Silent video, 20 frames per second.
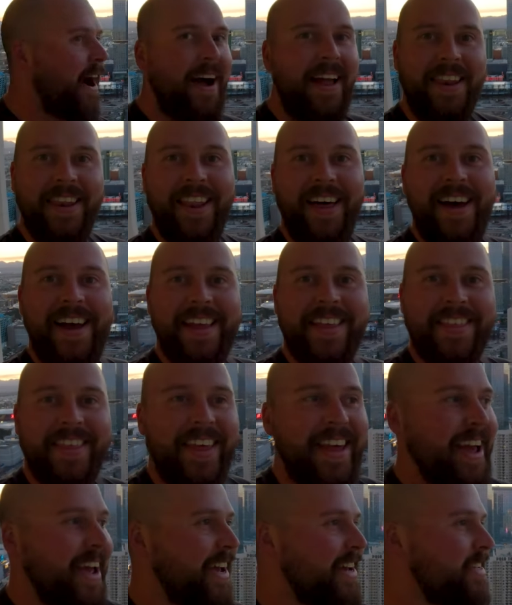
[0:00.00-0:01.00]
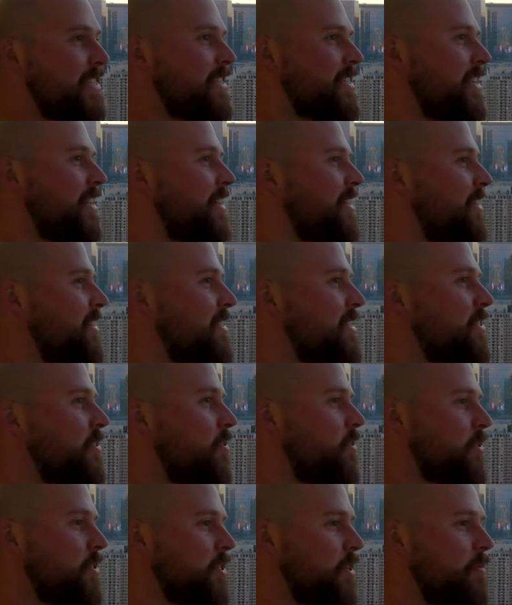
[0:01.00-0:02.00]
I like this. This is
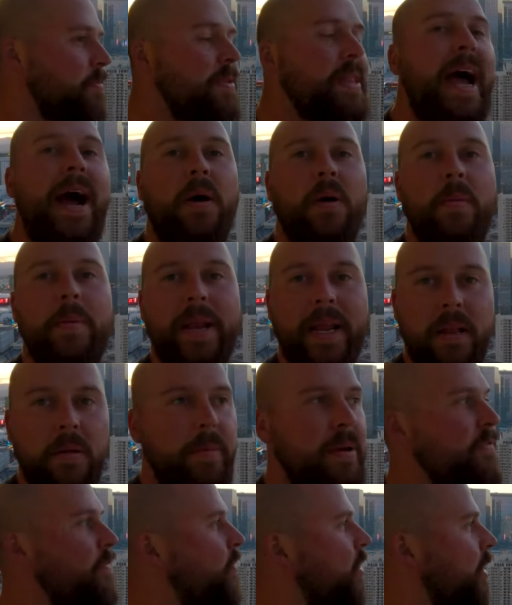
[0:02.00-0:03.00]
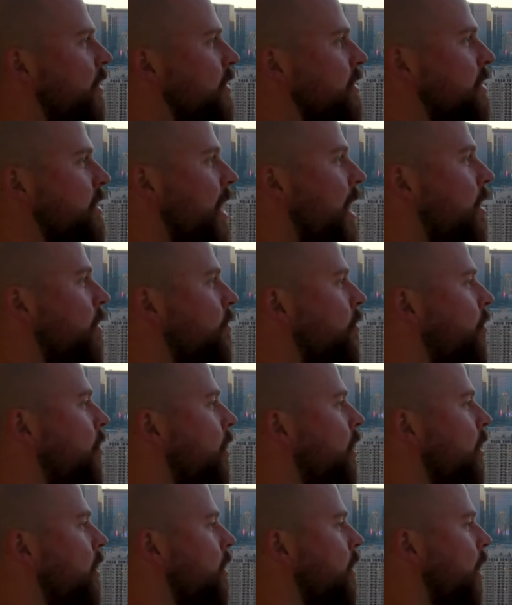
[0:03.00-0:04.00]
awesome. Now, I'm a little bit further south
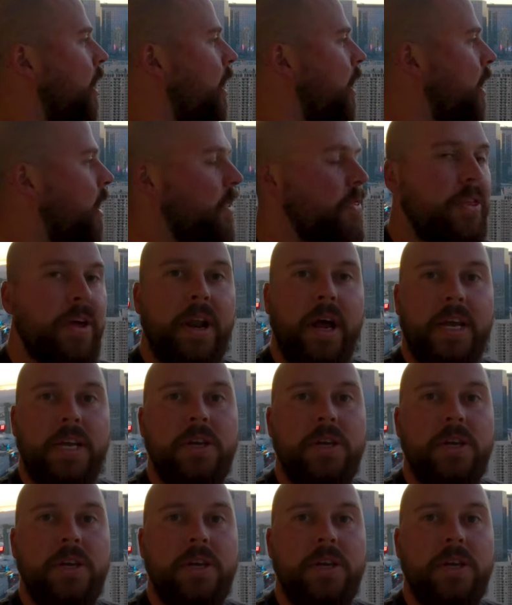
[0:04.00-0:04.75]
uh, than I